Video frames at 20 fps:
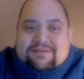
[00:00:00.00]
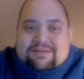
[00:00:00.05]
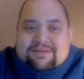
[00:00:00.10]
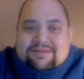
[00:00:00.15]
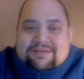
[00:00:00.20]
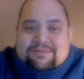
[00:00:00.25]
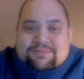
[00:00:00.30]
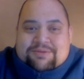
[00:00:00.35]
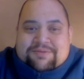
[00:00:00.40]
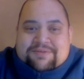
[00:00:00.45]

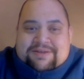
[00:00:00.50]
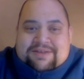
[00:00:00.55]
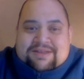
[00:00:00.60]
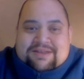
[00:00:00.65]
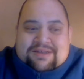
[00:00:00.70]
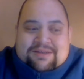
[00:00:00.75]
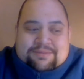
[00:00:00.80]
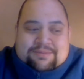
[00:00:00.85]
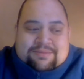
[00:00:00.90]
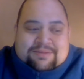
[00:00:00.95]
Movie
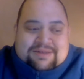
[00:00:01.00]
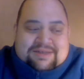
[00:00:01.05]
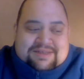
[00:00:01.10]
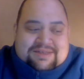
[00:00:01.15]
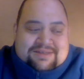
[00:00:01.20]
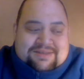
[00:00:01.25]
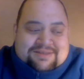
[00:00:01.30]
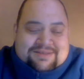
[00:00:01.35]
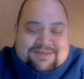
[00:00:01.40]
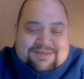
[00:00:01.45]
Club
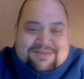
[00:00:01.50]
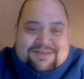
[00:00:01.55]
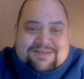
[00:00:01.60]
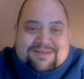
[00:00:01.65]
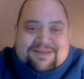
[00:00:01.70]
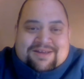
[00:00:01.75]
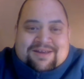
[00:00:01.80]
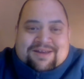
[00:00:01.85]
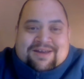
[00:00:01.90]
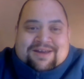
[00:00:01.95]

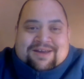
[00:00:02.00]
is